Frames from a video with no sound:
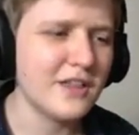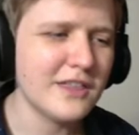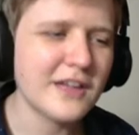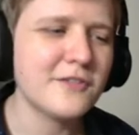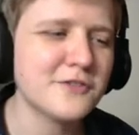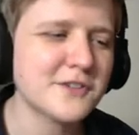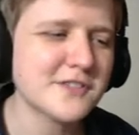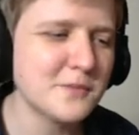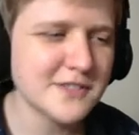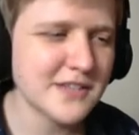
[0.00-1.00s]
like for
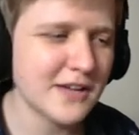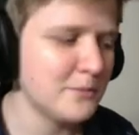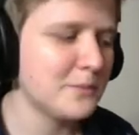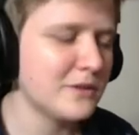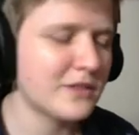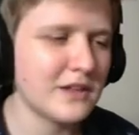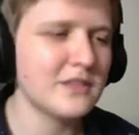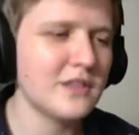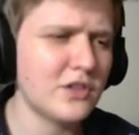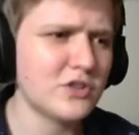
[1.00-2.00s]
some reason I remember thinking
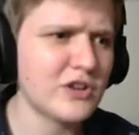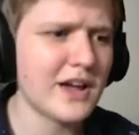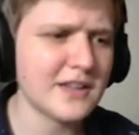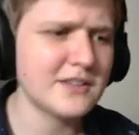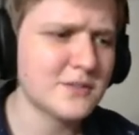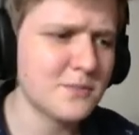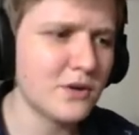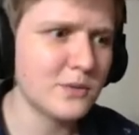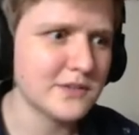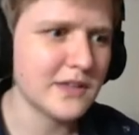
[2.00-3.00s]
now that the dragon really
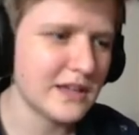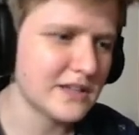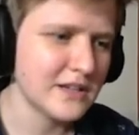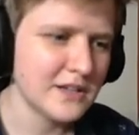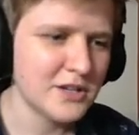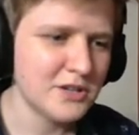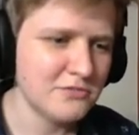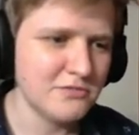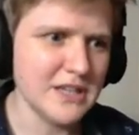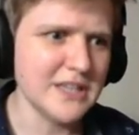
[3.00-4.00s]
smoke was like getting
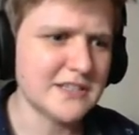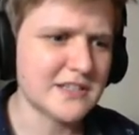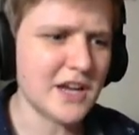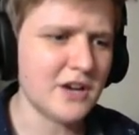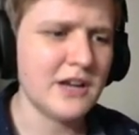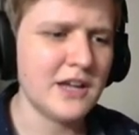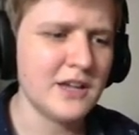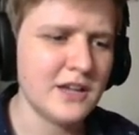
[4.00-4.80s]
home. really scary.